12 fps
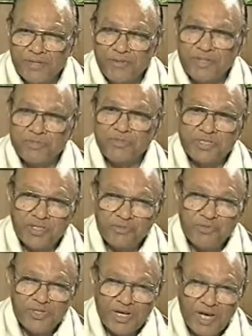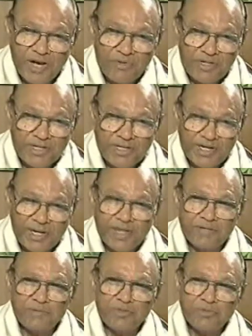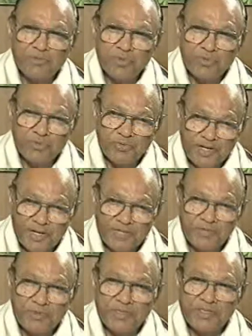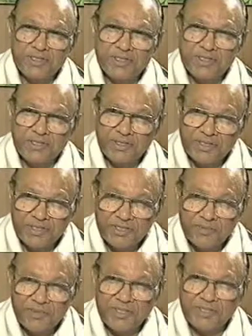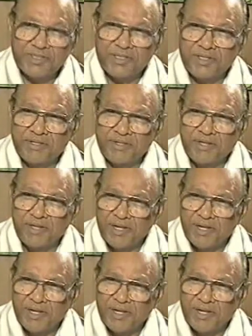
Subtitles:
Well, because we said we have to interact with both Finance Ministry, Industry Ministry,